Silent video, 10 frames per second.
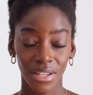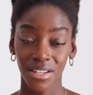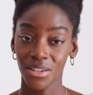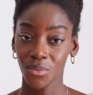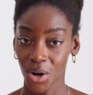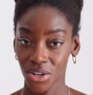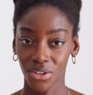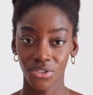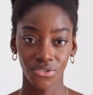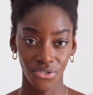in
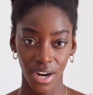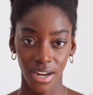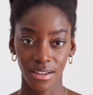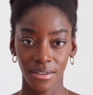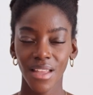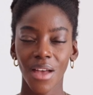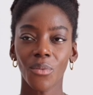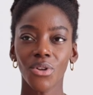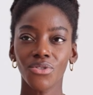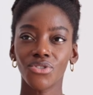one drink.
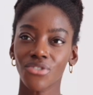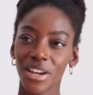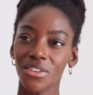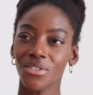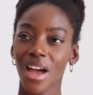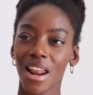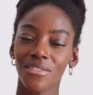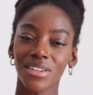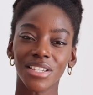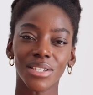And when you drink your
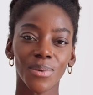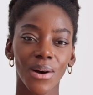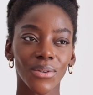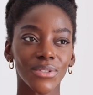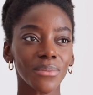calories as well,